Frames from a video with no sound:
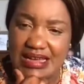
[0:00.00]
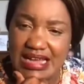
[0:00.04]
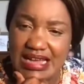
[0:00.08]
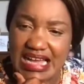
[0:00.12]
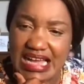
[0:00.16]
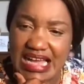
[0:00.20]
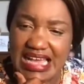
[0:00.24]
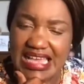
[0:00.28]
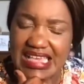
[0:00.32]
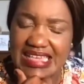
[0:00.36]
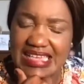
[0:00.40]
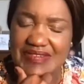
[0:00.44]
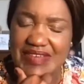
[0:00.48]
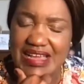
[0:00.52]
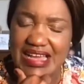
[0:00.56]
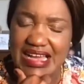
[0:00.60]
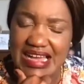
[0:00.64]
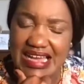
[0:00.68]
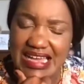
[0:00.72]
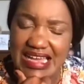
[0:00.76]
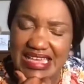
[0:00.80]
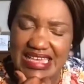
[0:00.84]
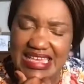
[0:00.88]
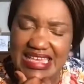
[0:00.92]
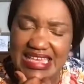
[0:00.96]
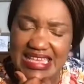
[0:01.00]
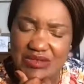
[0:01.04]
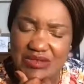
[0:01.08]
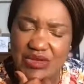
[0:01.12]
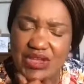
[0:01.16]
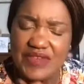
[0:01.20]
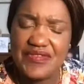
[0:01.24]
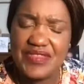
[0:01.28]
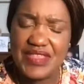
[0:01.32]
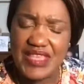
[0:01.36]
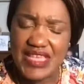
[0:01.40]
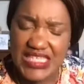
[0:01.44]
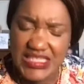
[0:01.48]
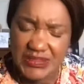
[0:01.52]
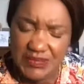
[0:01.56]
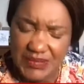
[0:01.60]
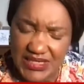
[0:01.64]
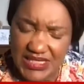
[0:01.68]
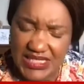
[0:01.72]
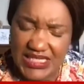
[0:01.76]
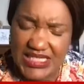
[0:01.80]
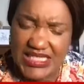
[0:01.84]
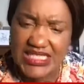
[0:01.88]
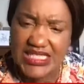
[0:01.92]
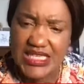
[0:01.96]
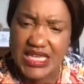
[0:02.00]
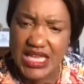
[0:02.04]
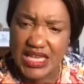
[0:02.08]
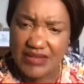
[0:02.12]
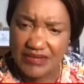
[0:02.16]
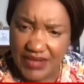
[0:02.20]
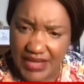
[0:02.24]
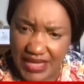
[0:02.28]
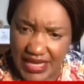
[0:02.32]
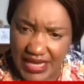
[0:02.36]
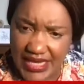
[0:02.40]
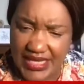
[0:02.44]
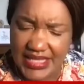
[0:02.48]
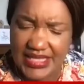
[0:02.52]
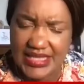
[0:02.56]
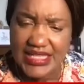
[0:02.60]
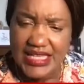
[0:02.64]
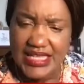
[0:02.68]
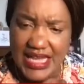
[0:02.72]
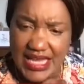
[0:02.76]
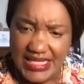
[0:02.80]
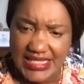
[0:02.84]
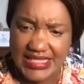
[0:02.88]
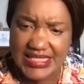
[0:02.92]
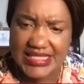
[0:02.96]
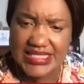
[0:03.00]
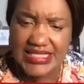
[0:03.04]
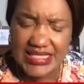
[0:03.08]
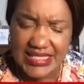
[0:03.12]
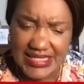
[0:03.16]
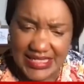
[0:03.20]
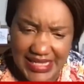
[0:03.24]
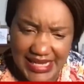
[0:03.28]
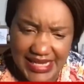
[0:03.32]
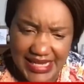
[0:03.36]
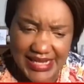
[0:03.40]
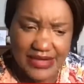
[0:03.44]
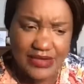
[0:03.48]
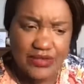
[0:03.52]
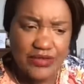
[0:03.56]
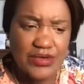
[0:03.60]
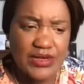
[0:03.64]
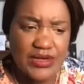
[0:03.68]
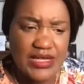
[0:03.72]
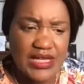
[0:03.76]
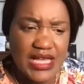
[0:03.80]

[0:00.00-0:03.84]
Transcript: I with the experience I've had until now,